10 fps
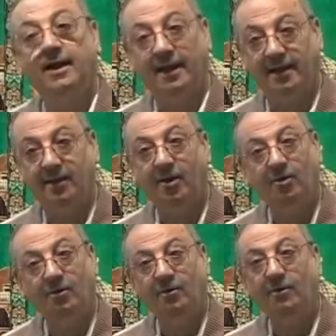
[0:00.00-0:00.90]
And
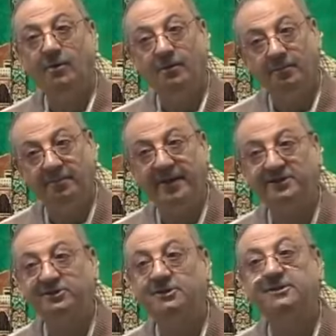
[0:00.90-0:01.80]
how
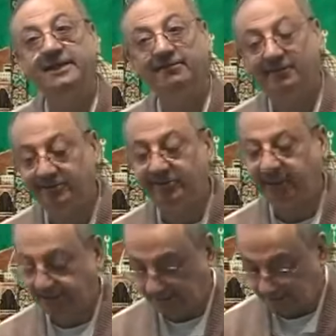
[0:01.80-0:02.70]
best they will see.